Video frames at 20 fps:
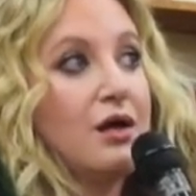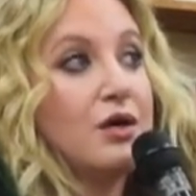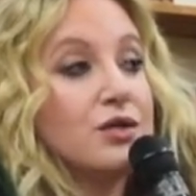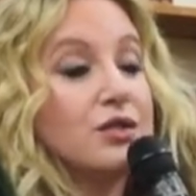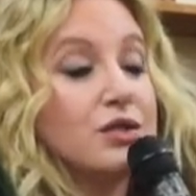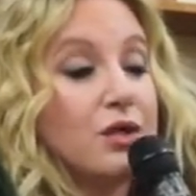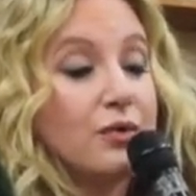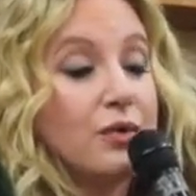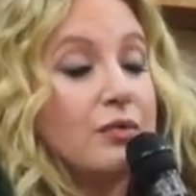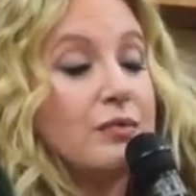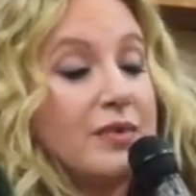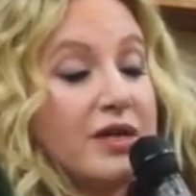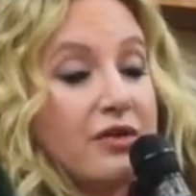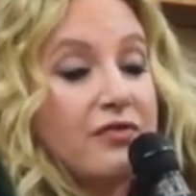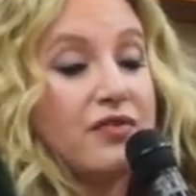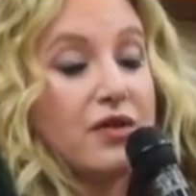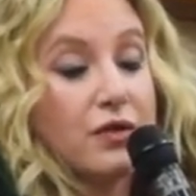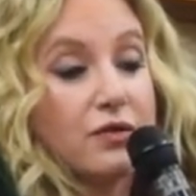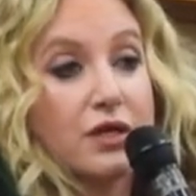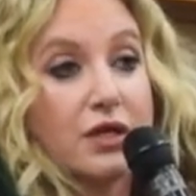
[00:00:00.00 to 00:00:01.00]
So it would be
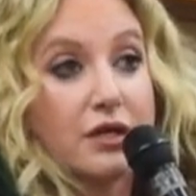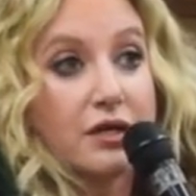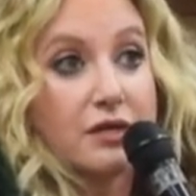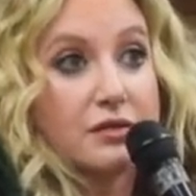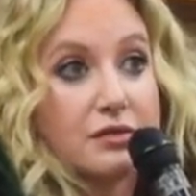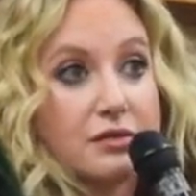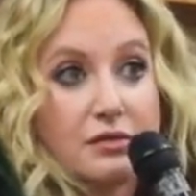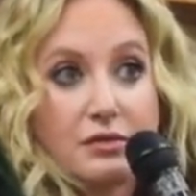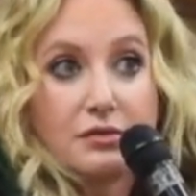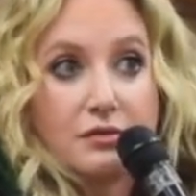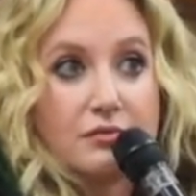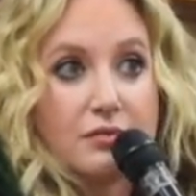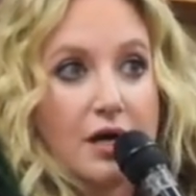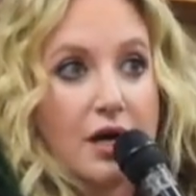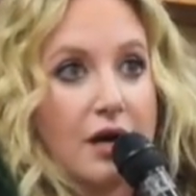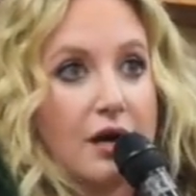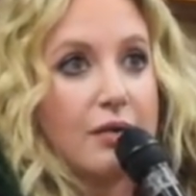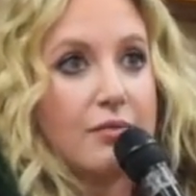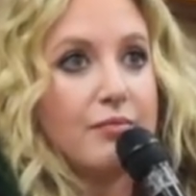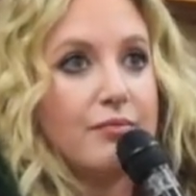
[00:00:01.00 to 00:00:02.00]
a few years.
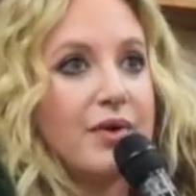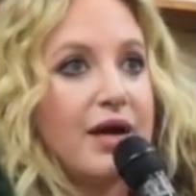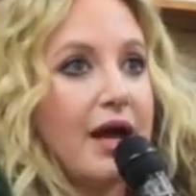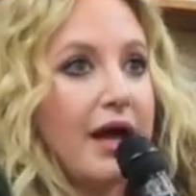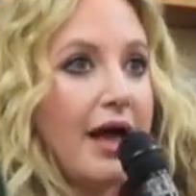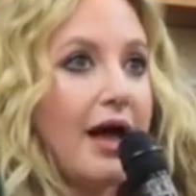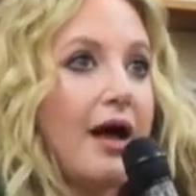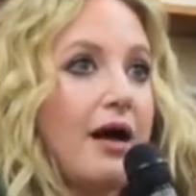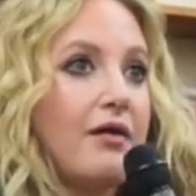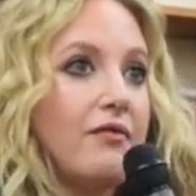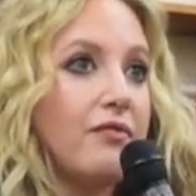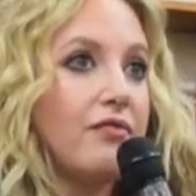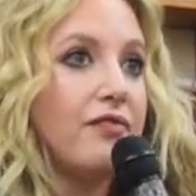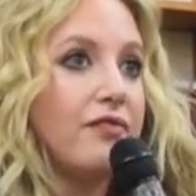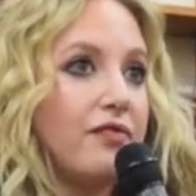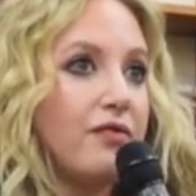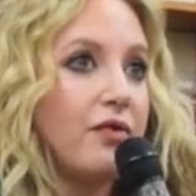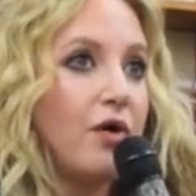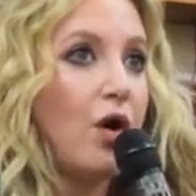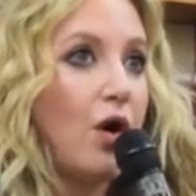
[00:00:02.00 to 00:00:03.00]
But I have
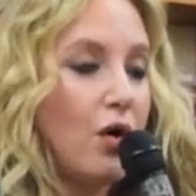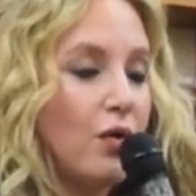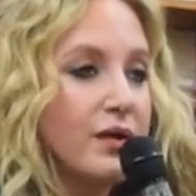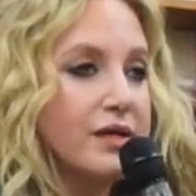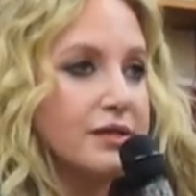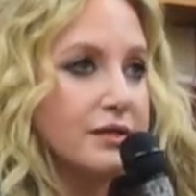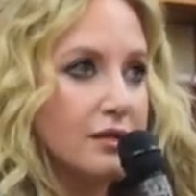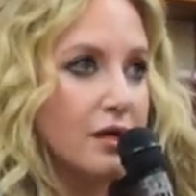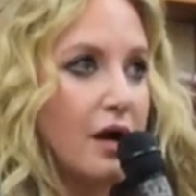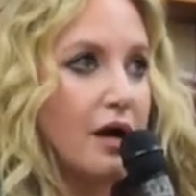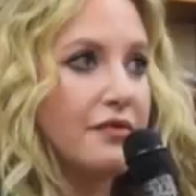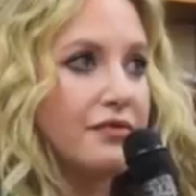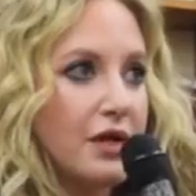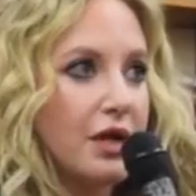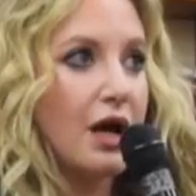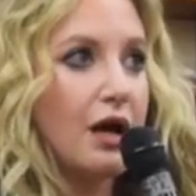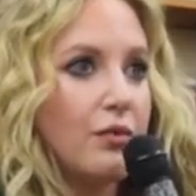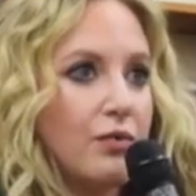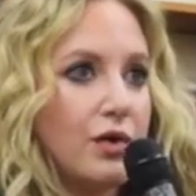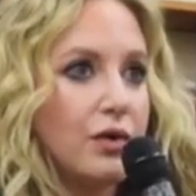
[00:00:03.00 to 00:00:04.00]
always thought
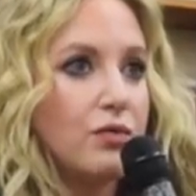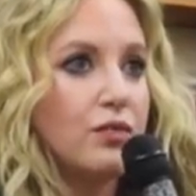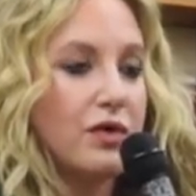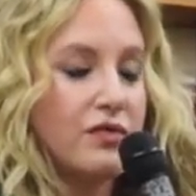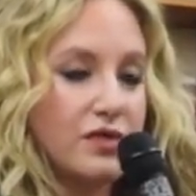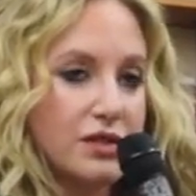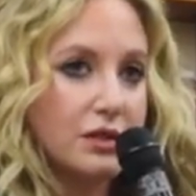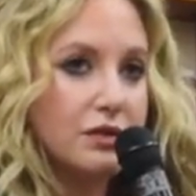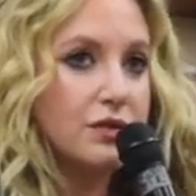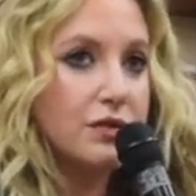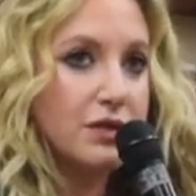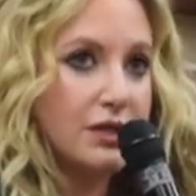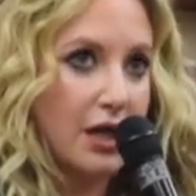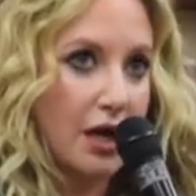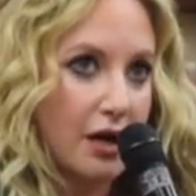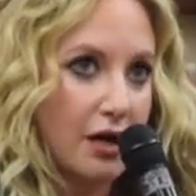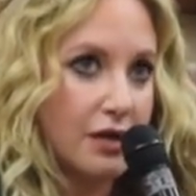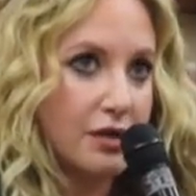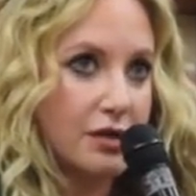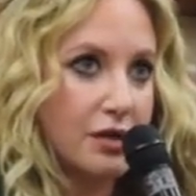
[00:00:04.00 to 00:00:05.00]
that I would revisit those
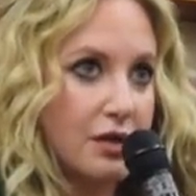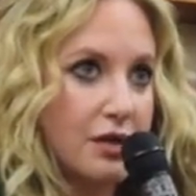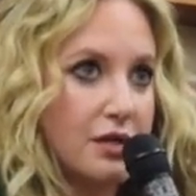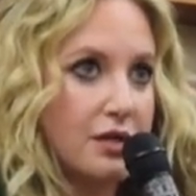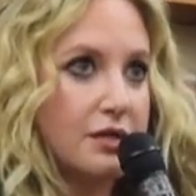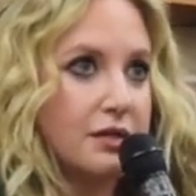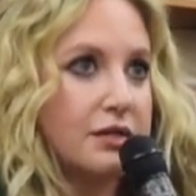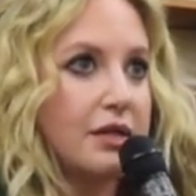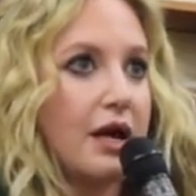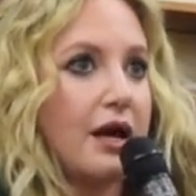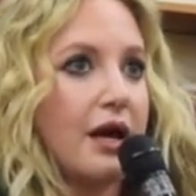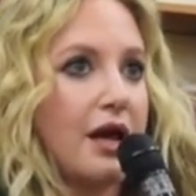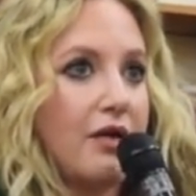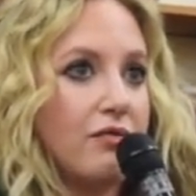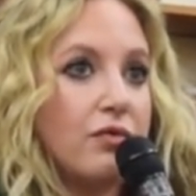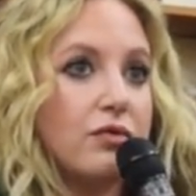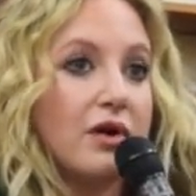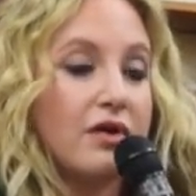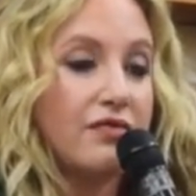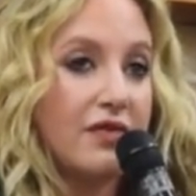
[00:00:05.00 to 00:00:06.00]
characters, and I
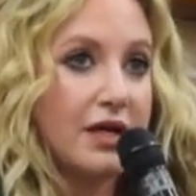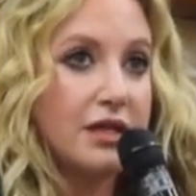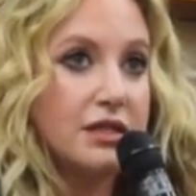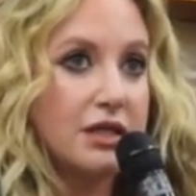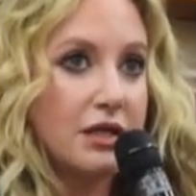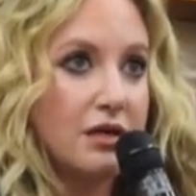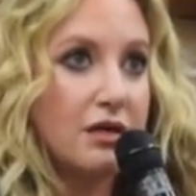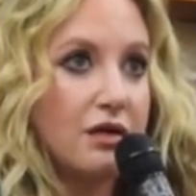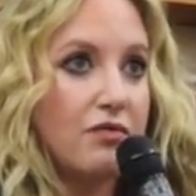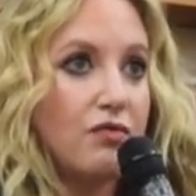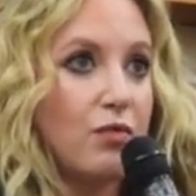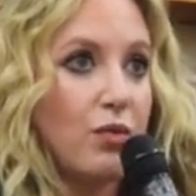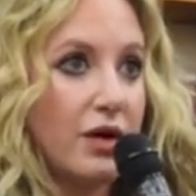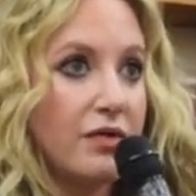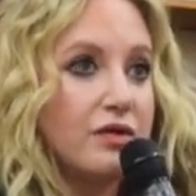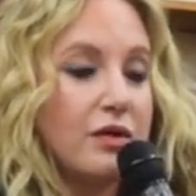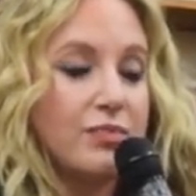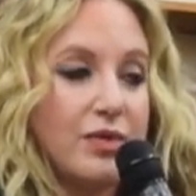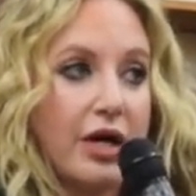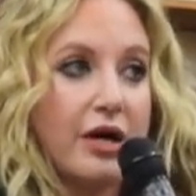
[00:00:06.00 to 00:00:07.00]
have a rough idea of
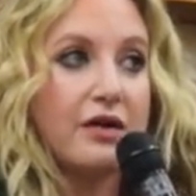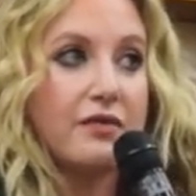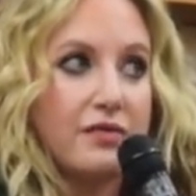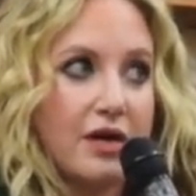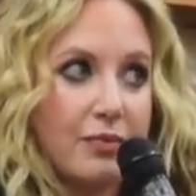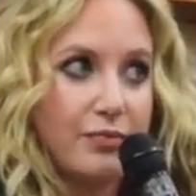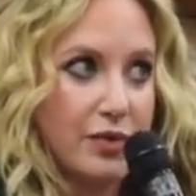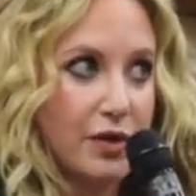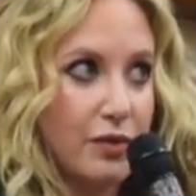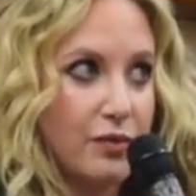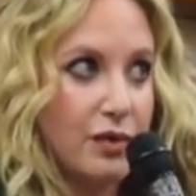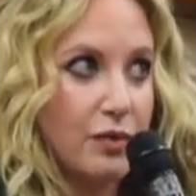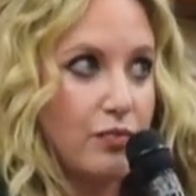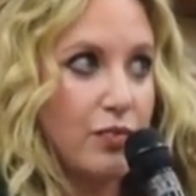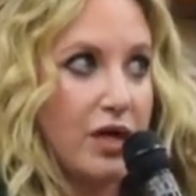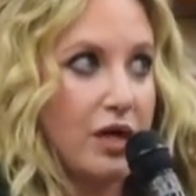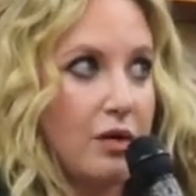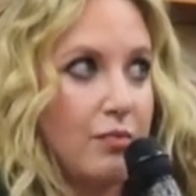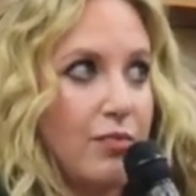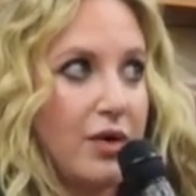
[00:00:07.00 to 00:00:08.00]
what the plot of that book would
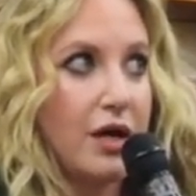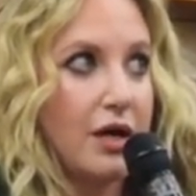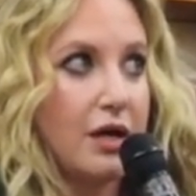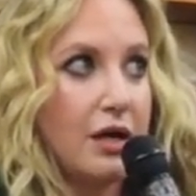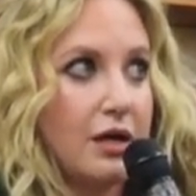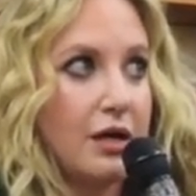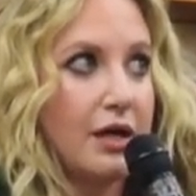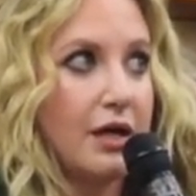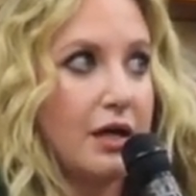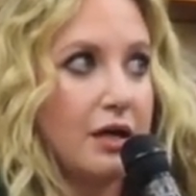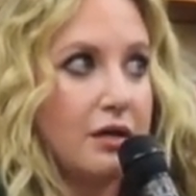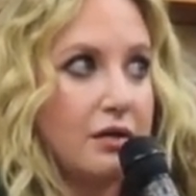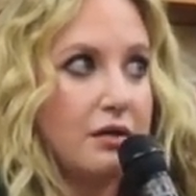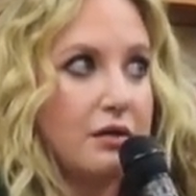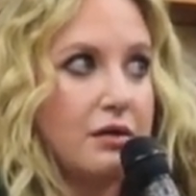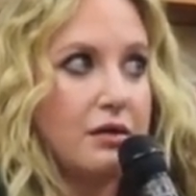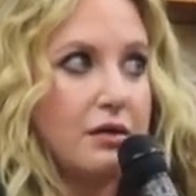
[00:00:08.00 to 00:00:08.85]
be, but it